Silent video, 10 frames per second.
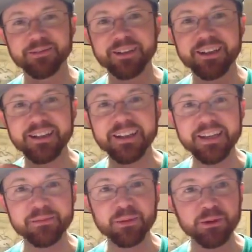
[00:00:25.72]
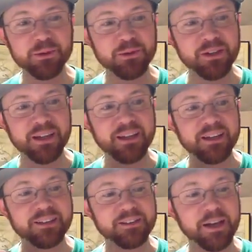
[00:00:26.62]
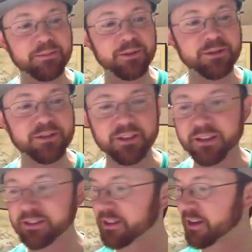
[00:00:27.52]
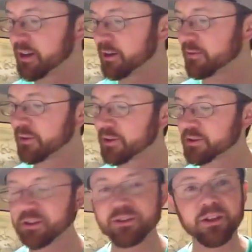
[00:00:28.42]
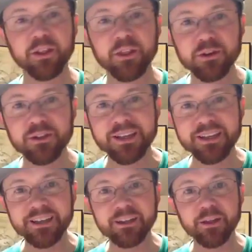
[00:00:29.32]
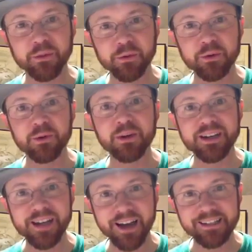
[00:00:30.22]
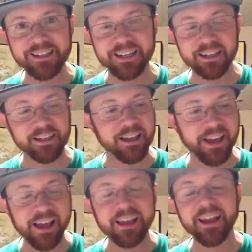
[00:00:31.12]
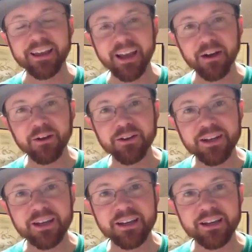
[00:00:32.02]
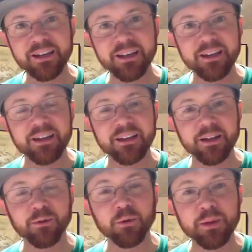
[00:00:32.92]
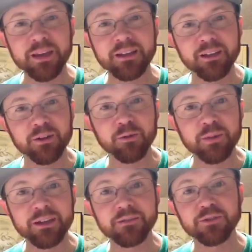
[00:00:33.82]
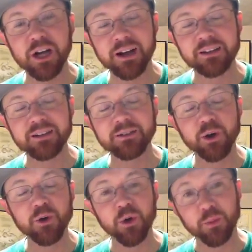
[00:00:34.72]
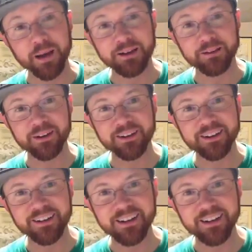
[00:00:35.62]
I'm reading Hebrews chapter 6, verses 13 through 19 I guarantee there will be a little bit of chocolate cocoa powder